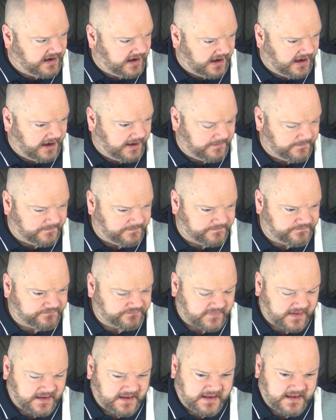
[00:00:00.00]
Um,
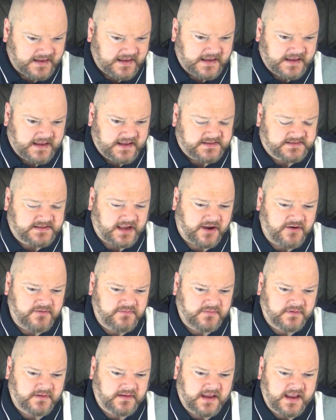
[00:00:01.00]

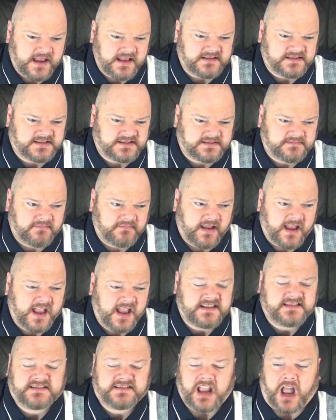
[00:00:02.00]
so it's
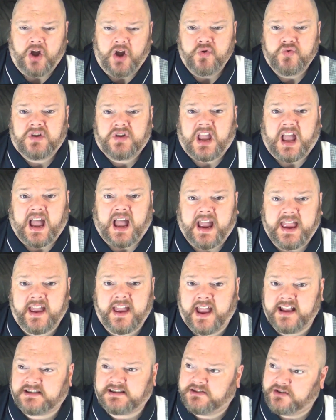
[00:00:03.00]
it's okay.
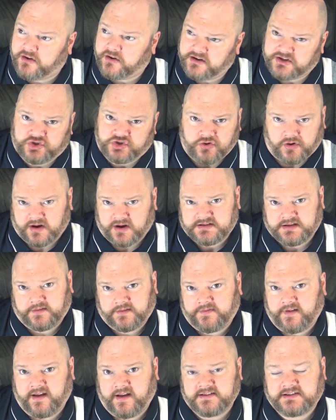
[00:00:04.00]
It's not as strong as the
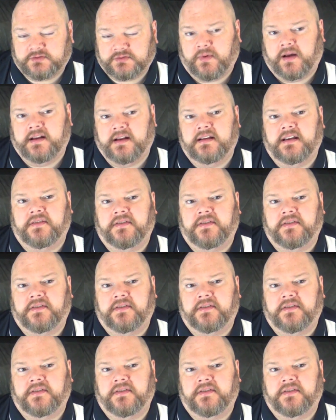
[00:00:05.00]
first one.